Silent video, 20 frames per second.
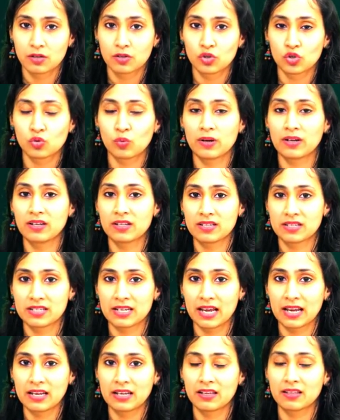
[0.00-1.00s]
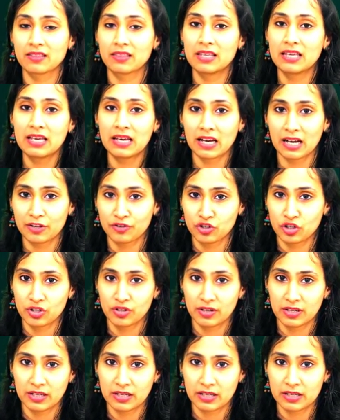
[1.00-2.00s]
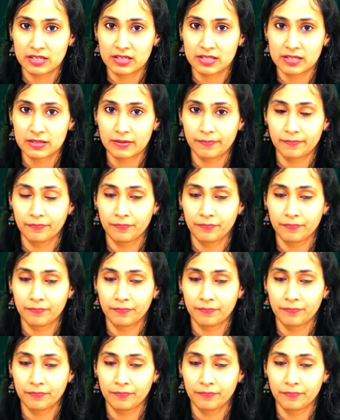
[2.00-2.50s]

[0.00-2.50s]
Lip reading: to understand the kanji readings.